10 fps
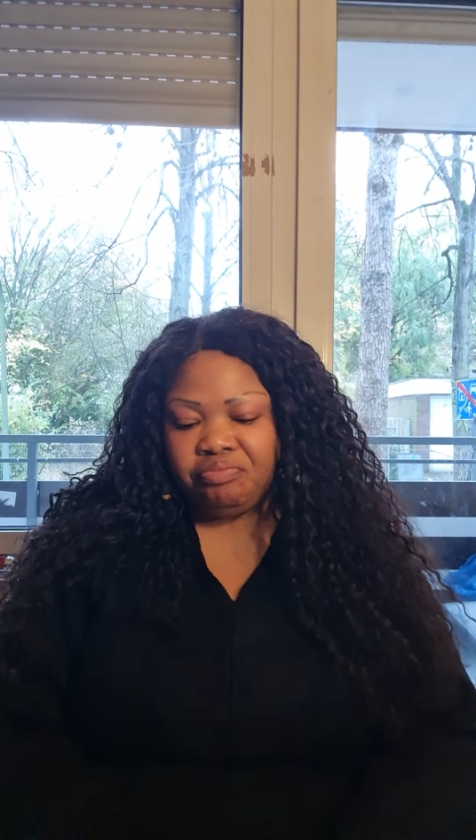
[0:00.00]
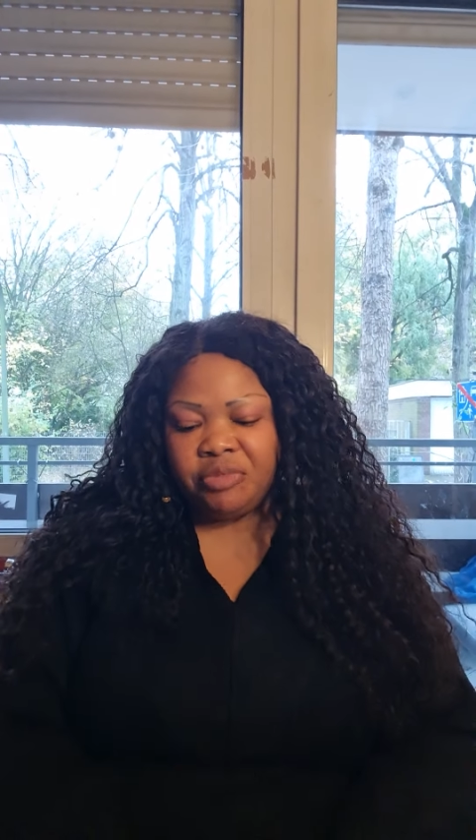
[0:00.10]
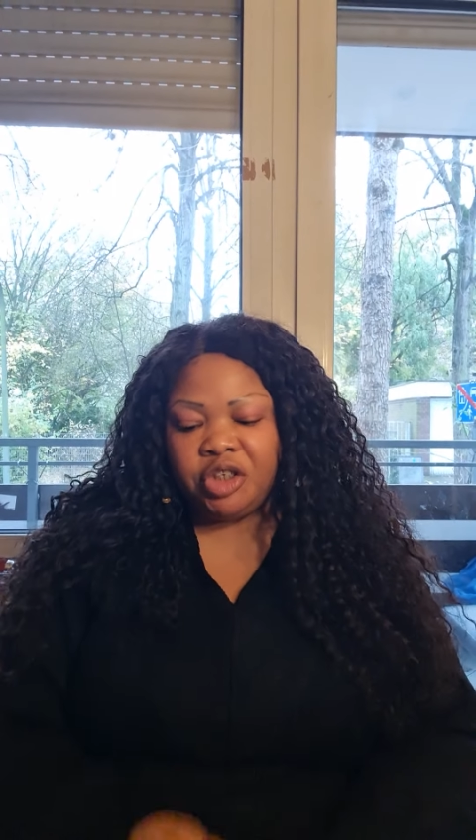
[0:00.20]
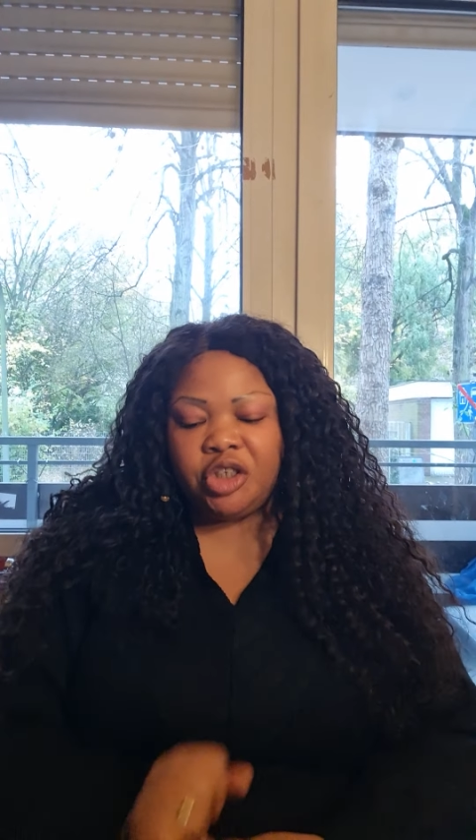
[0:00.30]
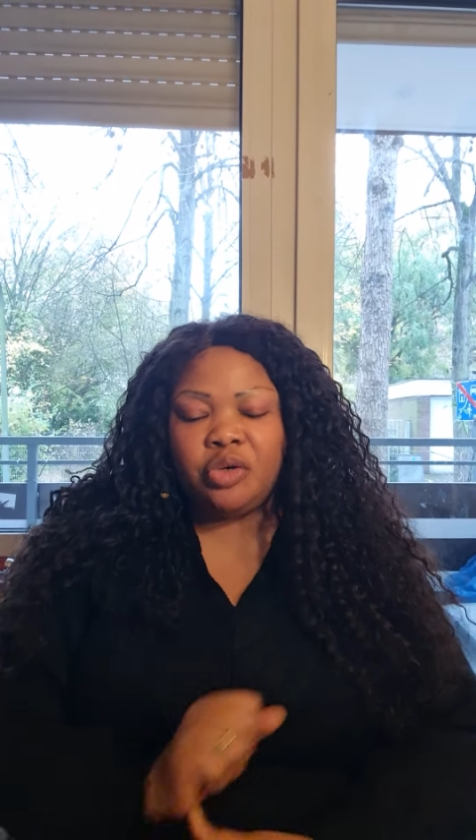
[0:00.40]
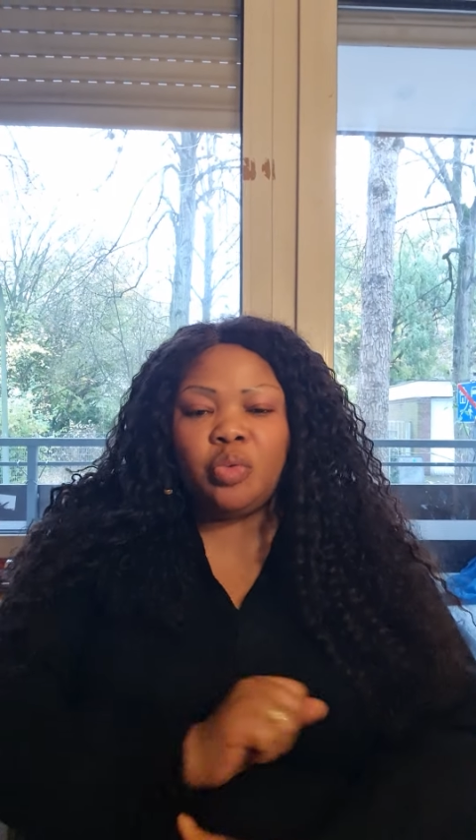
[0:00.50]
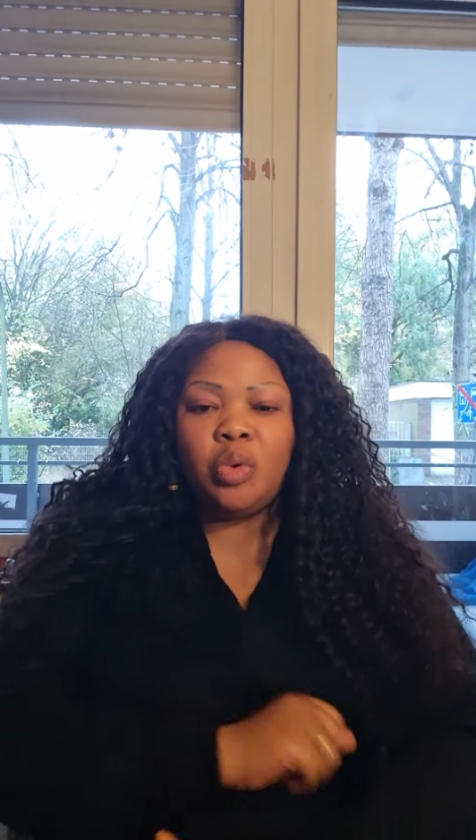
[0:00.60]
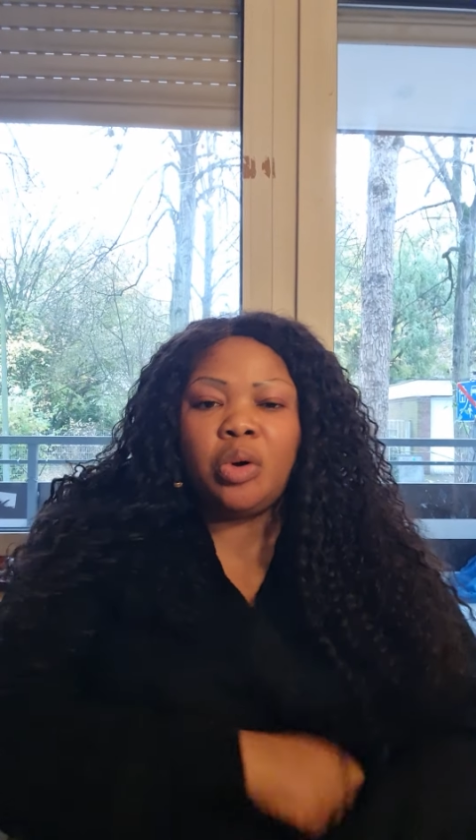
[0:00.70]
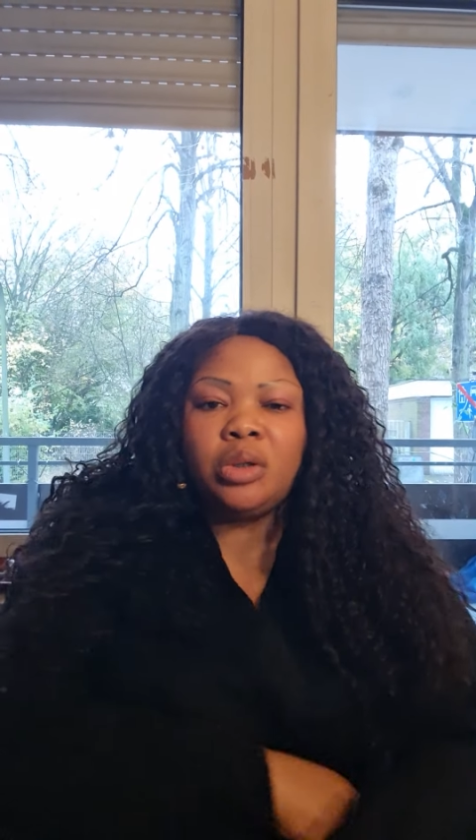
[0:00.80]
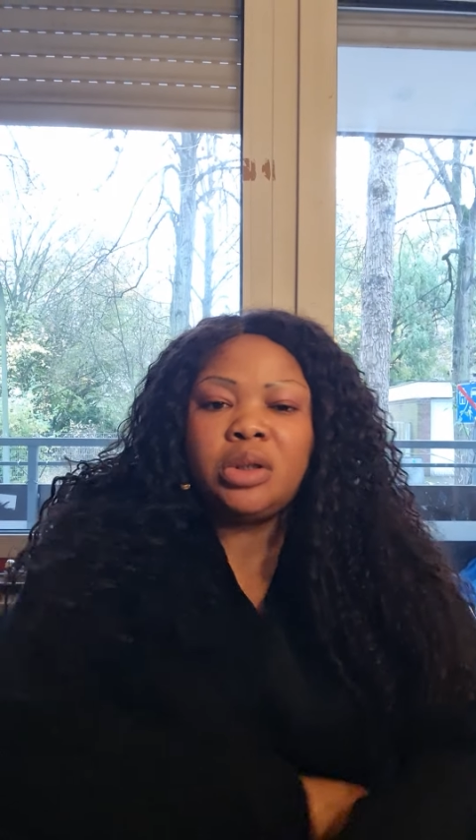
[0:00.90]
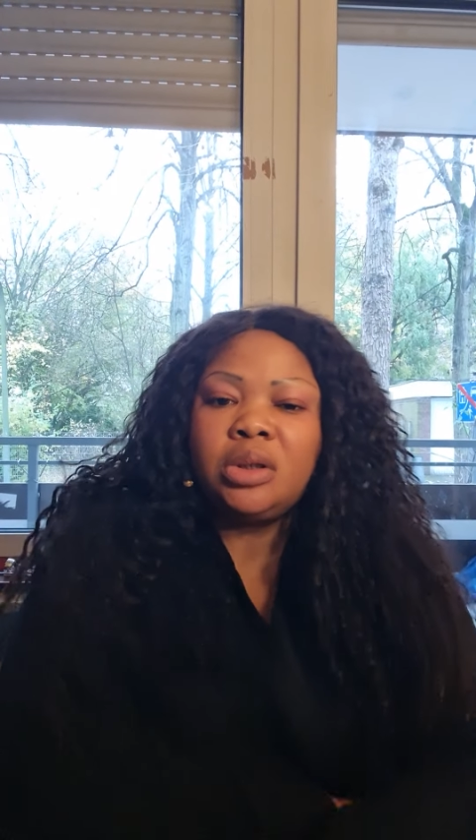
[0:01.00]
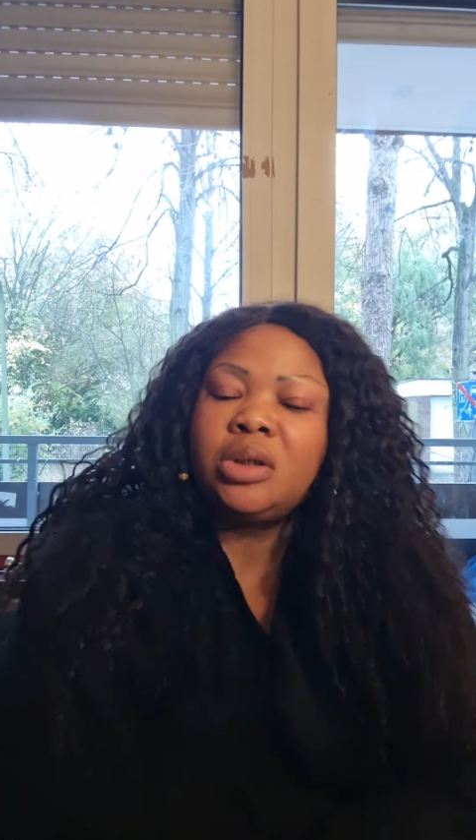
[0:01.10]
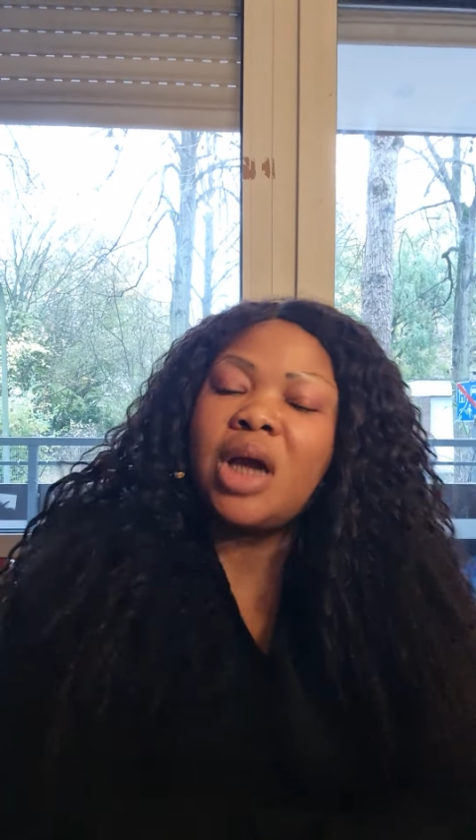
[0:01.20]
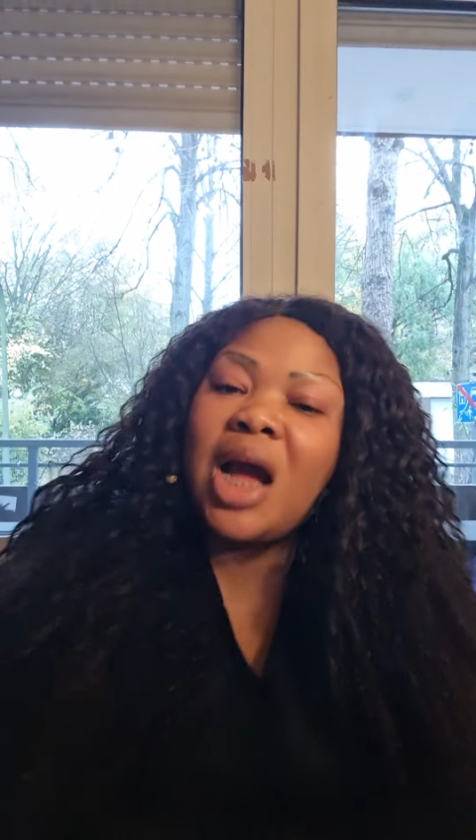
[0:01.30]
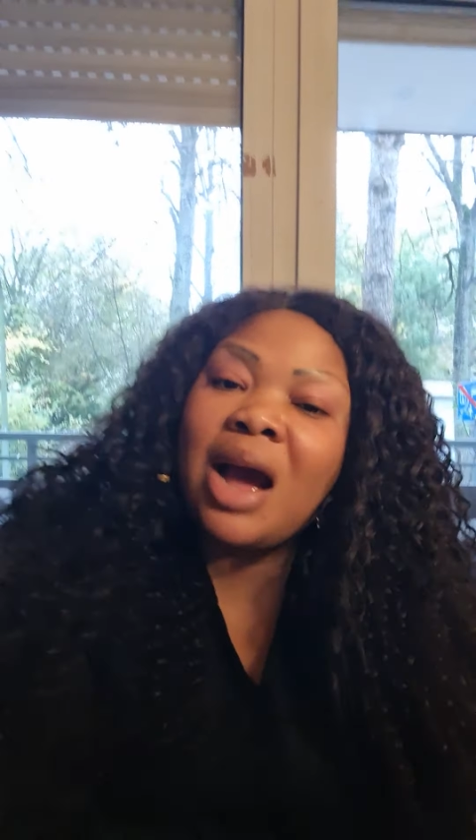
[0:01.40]
She won
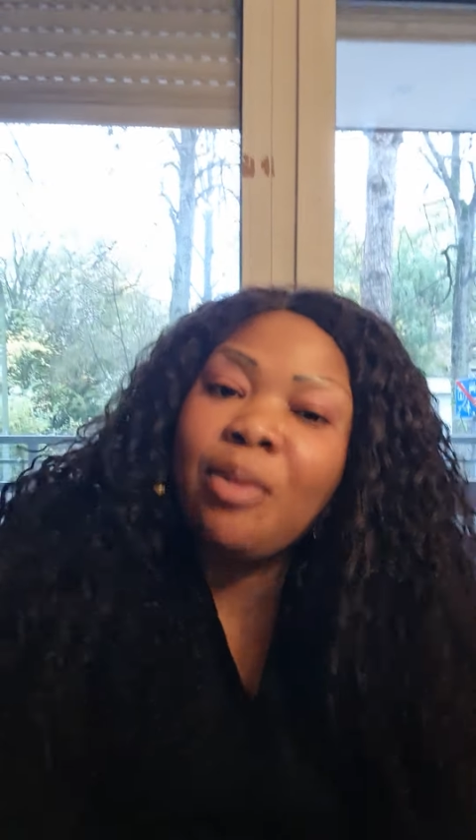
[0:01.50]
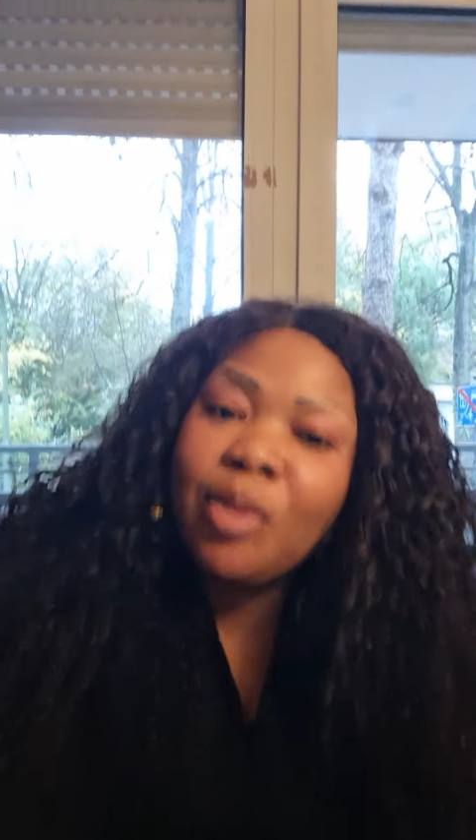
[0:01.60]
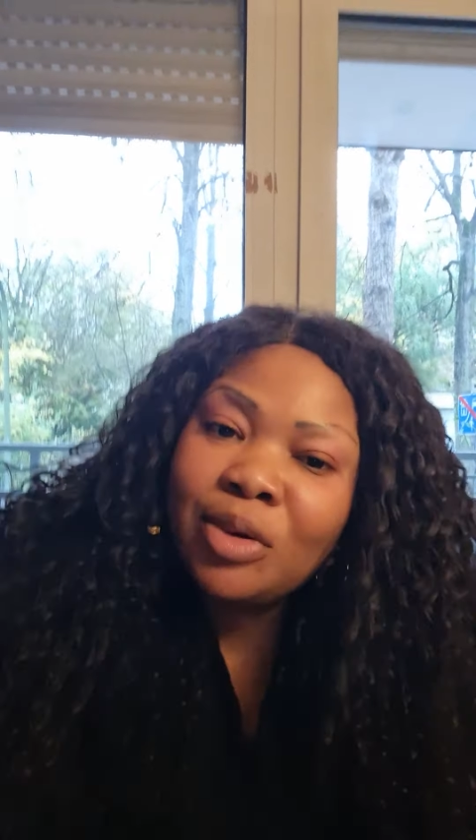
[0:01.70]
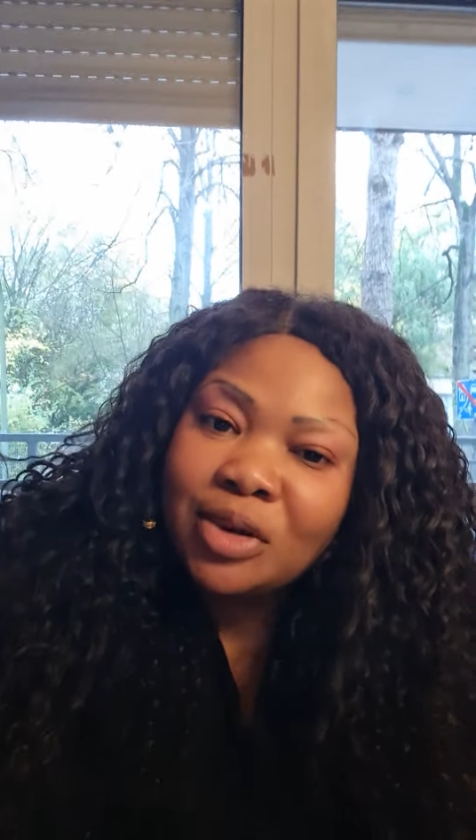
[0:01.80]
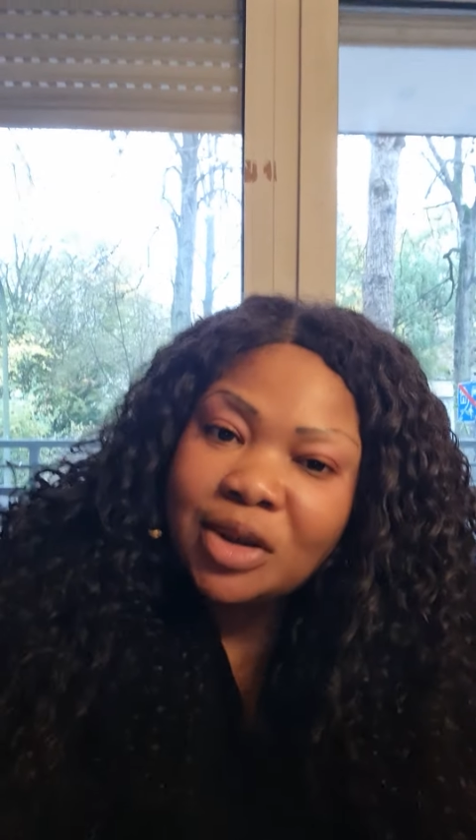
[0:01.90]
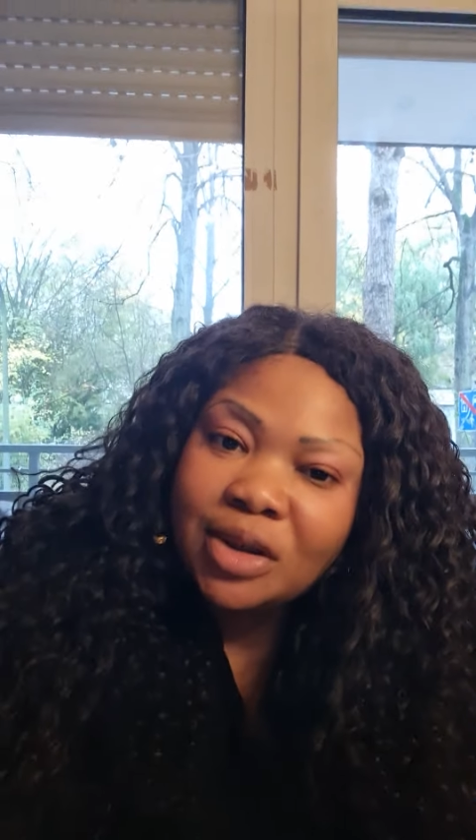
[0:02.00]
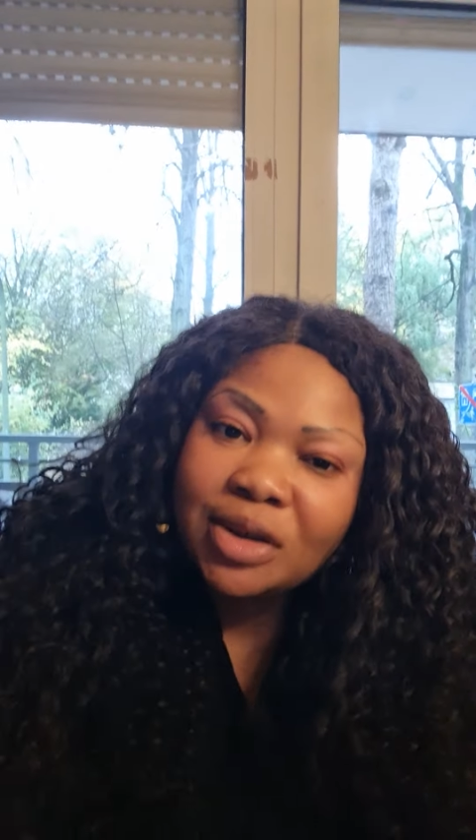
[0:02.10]
award.